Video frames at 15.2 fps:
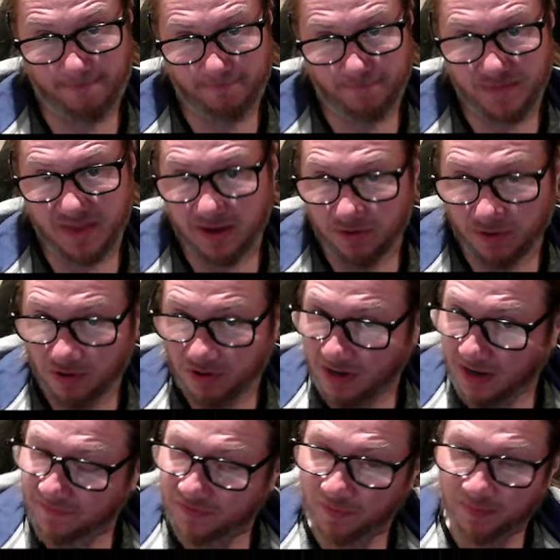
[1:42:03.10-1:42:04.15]
Then you're going to
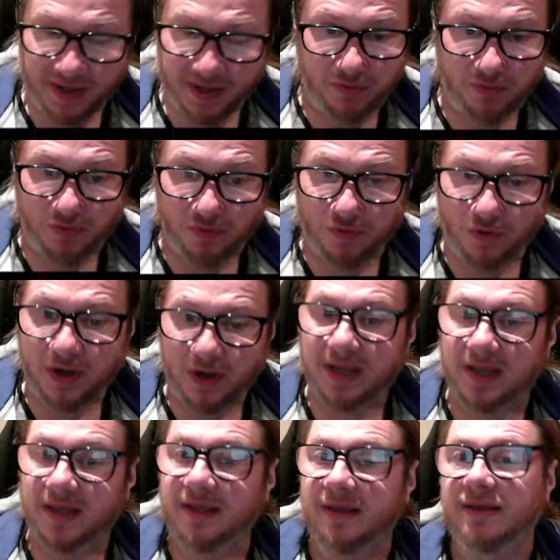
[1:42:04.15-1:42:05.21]
have to play rook
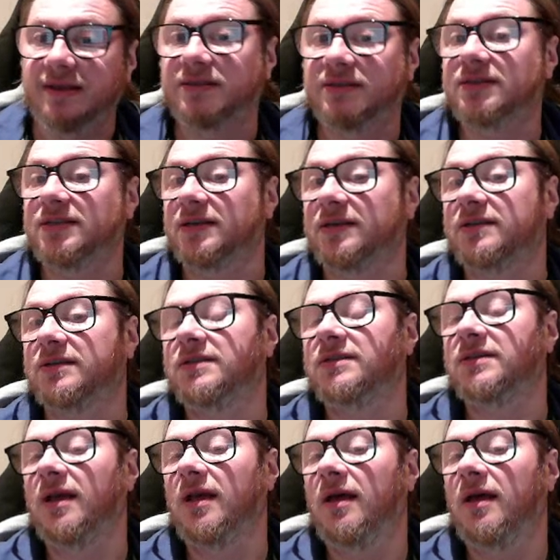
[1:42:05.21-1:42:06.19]
e6.